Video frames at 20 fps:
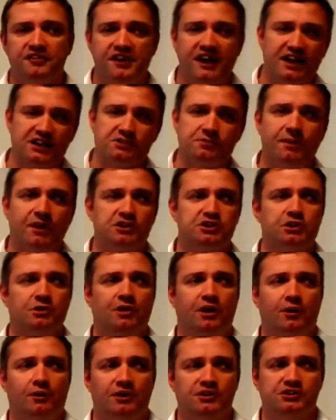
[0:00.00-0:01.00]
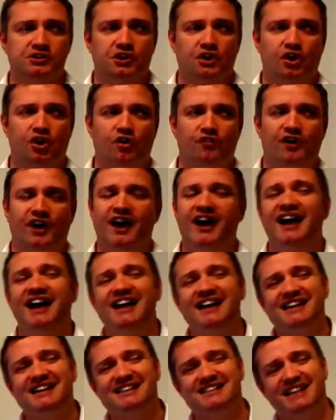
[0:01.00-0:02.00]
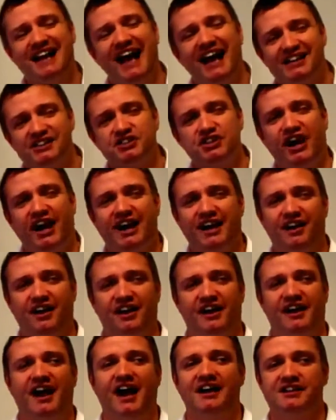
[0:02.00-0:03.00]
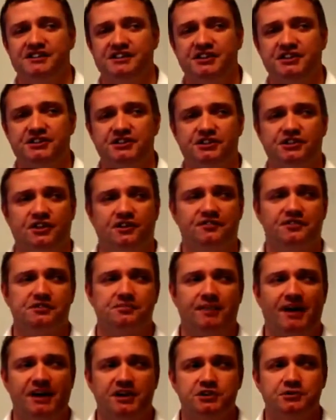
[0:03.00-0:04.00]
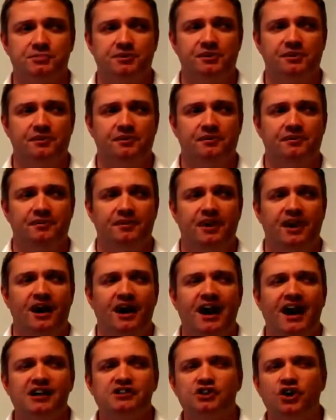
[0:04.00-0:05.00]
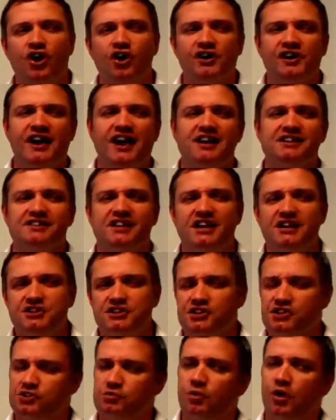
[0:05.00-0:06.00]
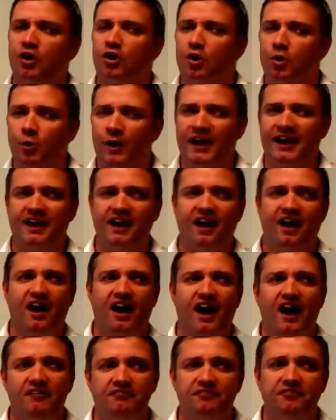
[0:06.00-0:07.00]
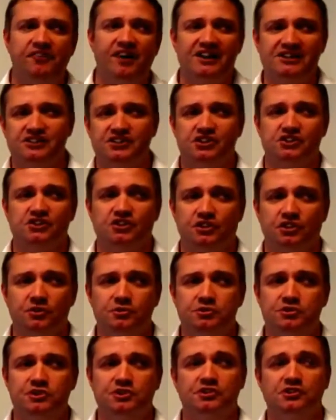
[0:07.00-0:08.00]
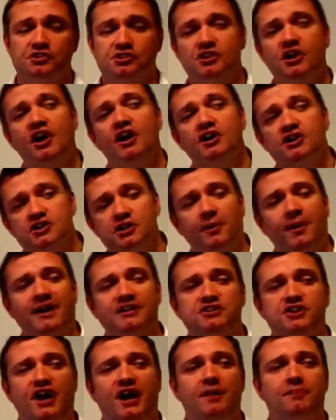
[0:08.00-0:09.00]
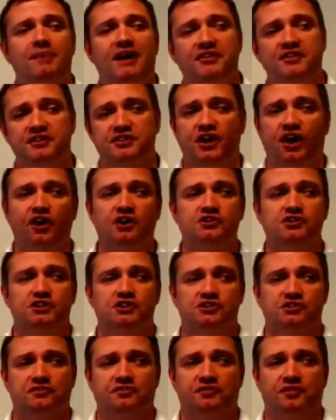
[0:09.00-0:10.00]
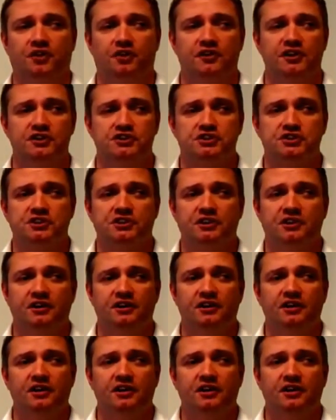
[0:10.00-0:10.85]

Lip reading: The next module I want to cover is Agile and IT service management. As organisations want quicker and faster solutions, so Agile methodologies have flourished.